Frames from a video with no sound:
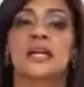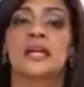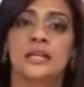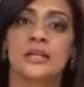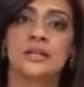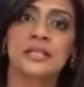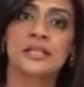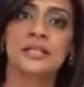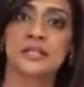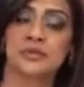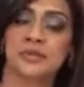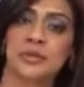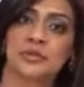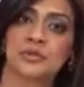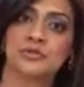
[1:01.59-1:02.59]
Here is the
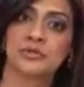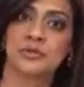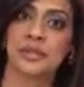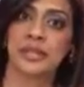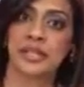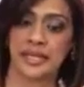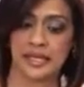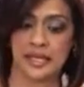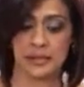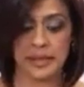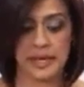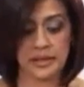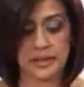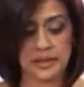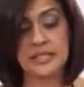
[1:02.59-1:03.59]
beautiful thing
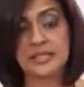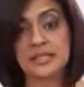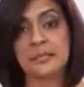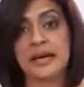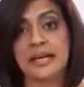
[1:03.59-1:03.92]
about this